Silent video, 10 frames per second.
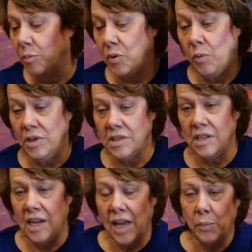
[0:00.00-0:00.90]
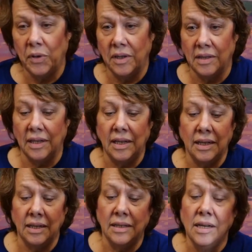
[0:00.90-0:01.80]
But what's going to happen at the
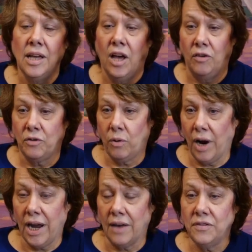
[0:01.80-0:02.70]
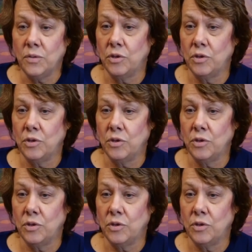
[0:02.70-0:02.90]
end of crafts,